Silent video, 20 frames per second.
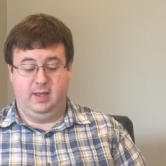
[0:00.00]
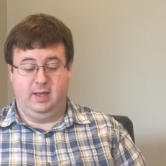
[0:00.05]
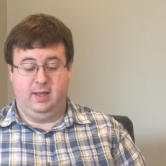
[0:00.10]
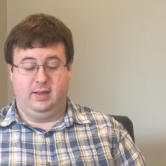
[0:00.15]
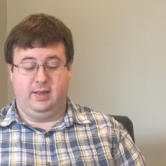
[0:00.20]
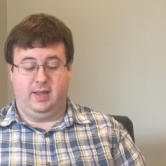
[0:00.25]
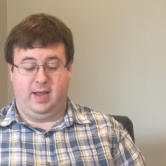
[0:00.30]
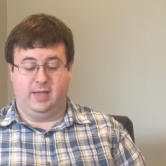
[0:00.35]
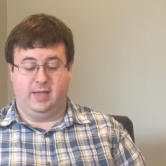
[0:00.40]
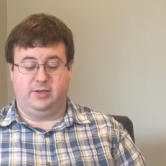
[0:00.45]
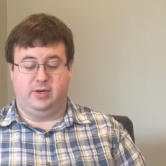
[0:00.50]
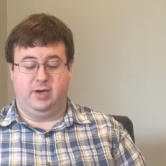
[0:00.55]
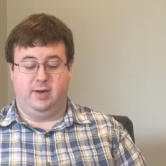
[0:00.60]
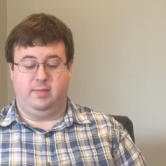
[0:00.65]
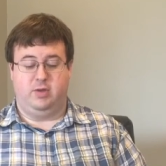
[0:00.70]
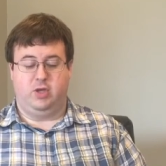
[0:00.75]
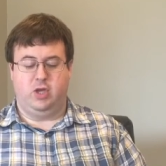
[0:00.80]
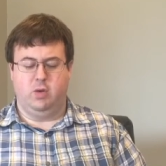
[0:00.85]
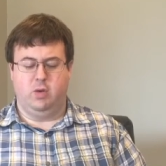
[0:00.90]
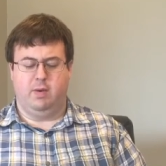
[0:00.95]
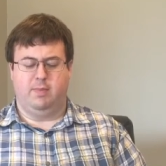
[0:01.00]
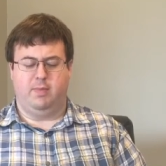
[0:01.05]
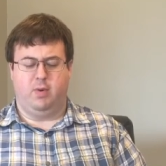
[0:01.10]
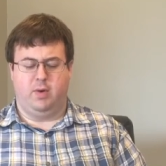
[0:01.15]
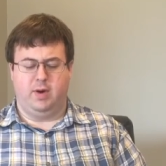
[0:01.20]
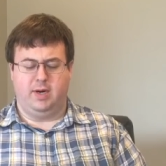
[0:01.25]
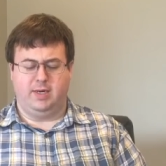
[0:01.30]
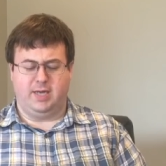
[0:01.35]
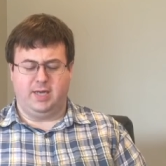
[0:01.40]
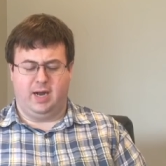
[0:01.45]
They answered him, You were
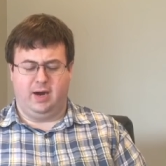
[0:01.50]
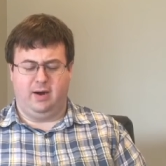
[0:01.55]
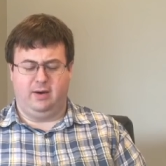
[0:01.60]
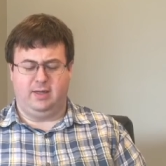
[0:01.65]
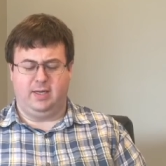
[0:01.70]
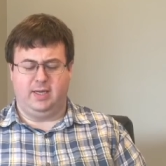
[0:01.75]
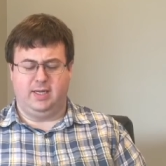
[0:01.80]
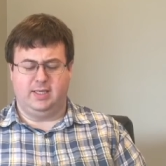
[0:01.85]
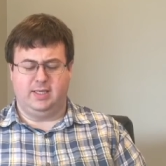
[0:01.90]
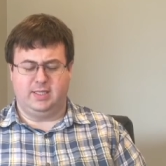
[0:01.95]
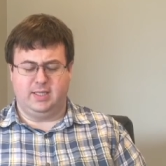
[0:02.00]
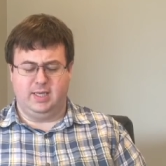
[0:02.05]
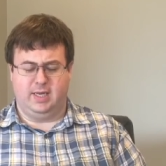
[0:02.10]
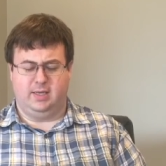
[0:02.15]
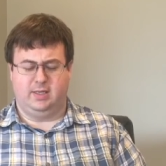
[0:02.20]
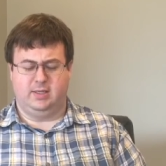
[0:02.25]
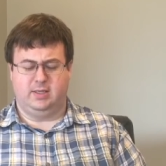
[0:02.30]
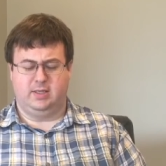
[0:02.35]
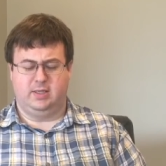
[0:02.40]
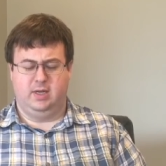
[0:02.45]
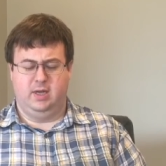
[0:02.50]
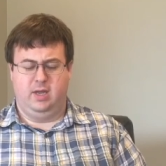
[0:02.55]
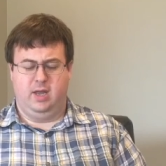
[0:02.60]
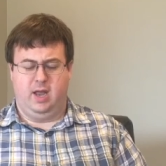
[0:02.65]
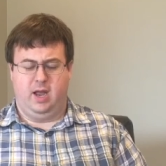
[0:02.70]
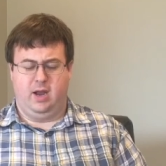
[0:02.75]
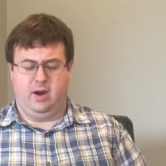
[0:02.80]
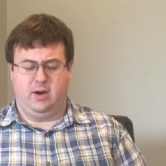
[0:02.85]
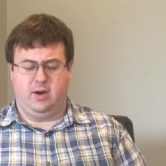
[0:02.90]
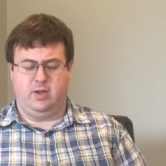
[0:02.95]
born entirely in sins,
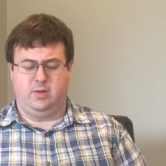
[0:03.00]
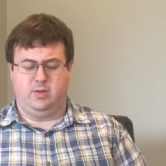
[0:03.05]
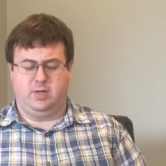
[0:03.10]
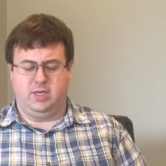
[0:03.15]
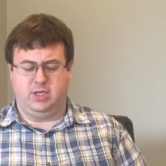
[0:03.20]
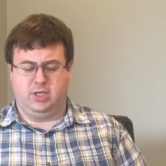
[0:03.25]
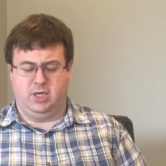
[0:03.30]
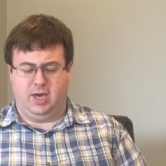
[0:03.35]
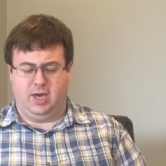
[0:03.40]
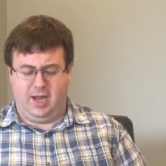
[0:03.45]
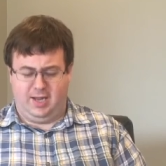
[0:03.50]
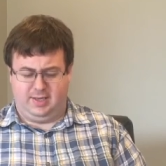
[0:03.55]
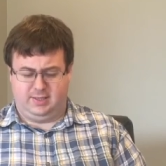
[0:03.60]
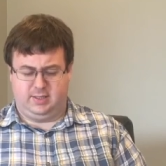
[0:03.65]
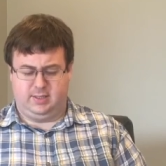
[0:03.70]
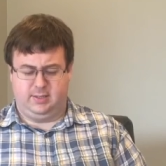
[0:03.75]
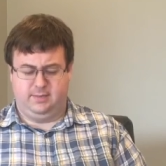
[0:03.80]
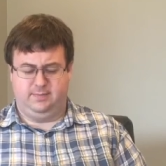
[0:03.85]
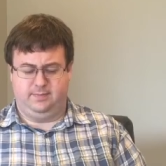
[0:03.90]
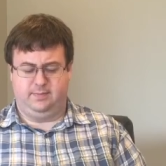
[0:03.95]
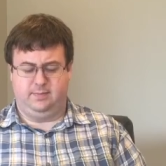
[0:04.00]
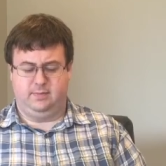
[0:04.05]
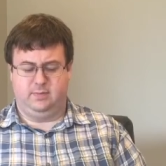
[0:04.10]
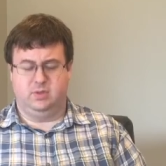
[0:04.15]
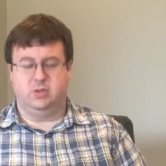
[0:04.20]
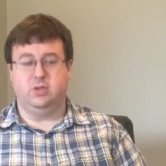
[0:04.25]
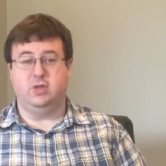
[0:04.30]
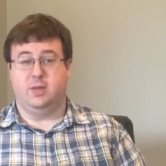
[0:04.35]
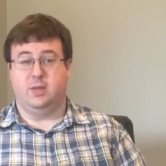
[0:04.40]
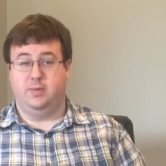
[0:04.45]
and are you teaching us?
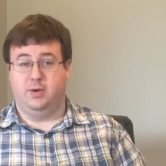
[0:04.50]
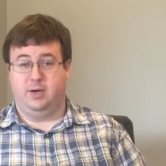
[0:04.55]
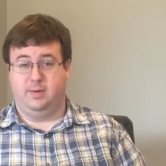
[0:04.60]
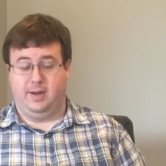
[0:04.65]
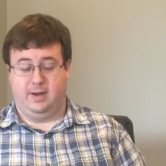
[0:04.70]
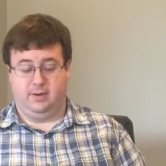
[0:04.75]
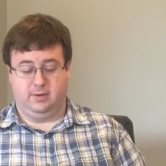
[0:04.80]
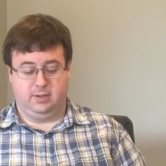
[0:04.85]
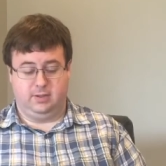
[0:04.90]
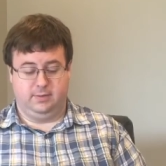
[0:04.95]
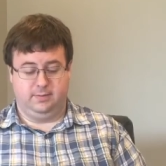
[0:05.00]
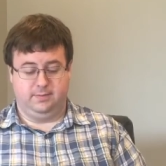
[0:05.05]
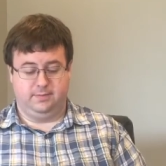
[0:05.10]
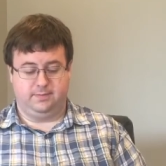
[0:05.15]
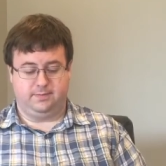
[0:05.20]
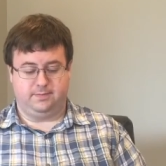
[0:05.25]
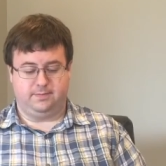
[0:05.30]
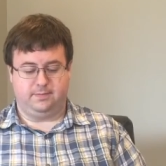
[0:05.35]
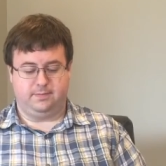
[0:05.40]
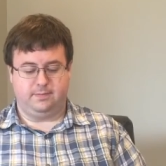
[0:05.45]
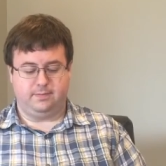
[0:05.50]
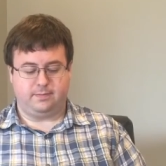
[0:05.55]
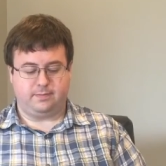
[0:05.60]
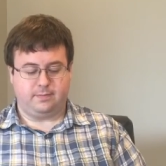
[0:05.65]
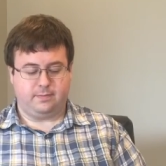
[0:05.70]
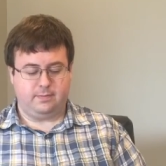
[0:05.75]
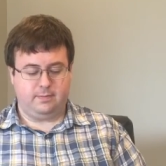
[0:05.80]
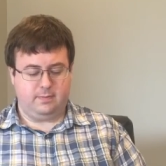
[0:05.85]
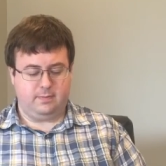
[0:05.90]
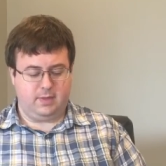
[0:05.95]
So they put him out.
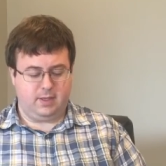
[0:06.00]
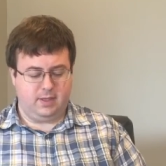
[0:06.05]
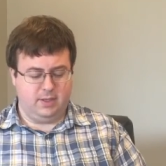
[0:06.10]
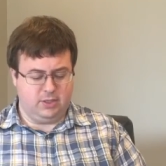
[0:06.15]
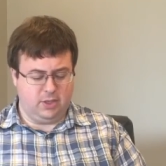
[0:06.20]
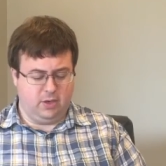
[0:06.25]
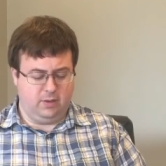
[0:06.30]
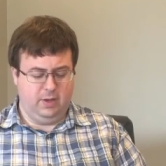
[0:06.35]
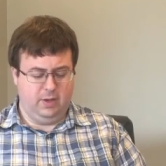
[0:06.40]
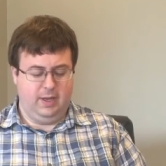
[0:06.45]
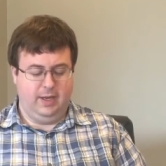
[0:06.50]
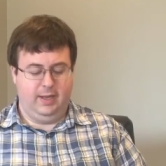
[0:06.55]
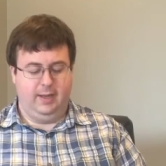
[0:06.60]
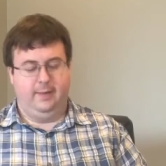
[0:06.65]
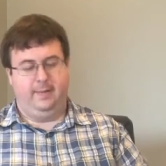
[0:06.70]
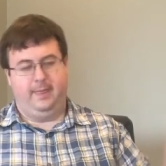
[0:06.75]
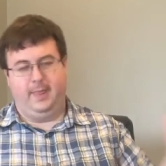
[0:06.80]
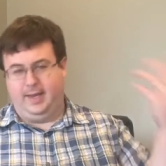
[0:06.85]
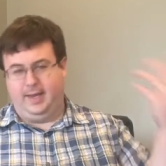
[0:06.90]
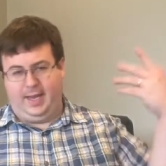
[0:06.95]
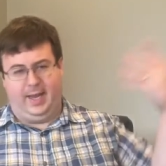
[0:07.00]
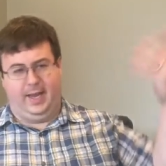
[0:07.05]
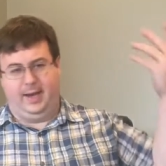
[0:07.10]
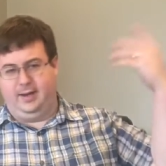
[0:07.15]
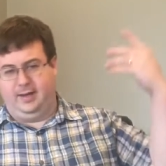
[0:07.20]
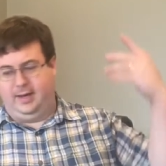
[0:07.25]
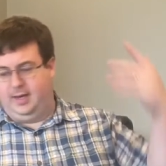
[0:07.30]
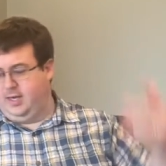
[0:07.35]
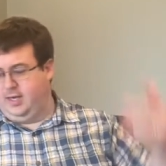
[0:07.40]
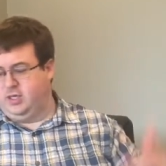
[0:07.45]
So,
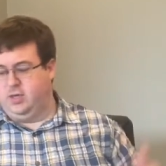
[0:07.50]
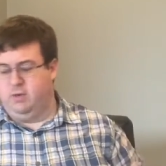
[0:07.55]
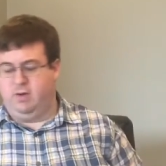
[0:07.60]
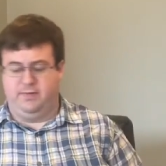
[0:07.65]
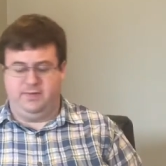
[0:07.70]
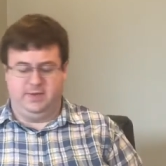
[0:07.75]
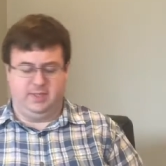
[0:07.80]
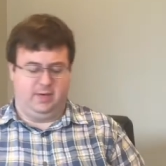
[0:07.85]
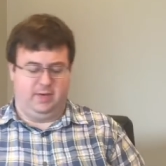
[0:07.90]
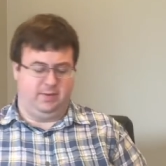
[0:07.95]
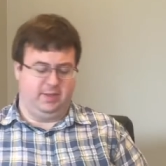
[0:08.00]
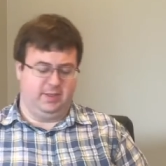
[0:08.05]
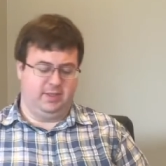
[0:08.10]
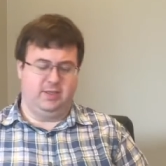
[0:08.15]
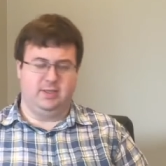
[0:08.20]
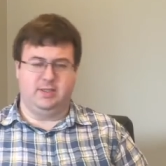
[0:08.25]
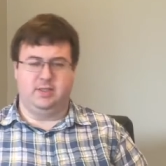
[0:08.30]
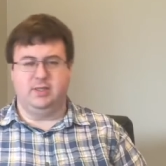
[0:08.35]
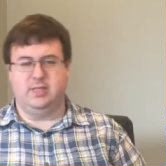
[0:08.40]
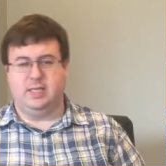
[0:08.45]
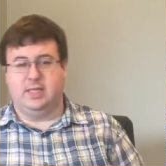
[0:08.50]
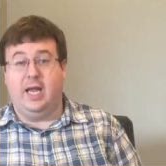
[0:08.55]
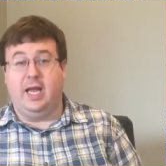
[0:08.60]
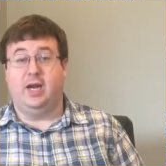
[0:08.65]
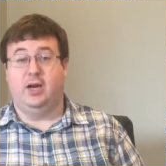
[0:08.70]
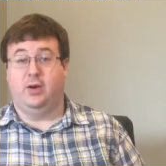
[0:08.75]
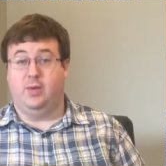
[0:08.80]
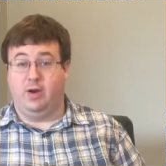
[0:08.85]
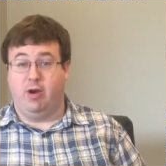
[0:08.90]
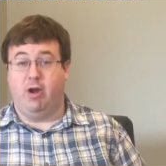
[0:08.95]
again, like I so often say with this, there's, there's a
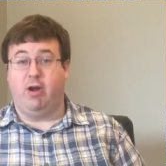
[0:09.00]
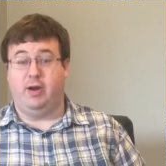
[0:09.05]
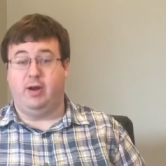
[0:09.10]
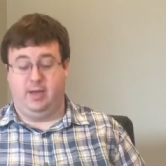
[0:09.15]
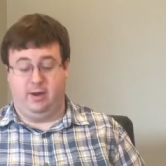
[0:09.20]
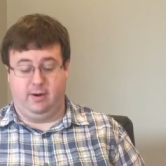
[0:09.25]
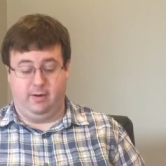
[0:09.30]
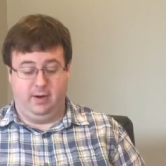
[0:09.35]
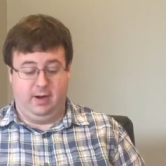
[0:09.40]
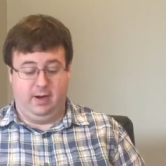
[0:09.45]
lot going on here.